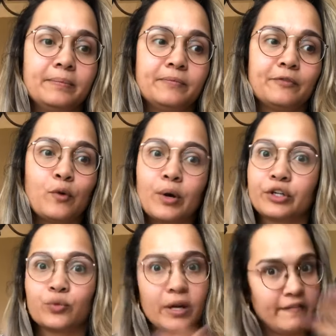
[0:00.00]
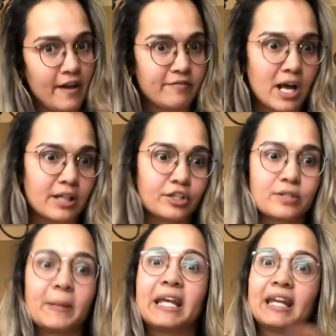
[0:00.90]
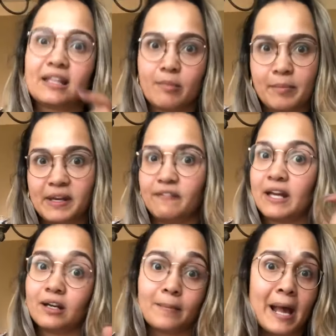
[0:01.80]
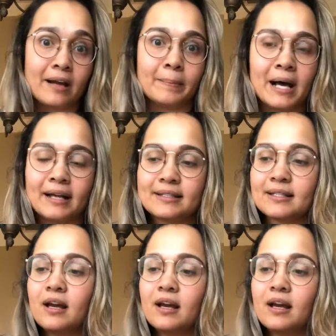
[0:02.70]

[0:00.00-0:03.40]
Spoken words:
for $25 by getting them a minivan and a pack of pods.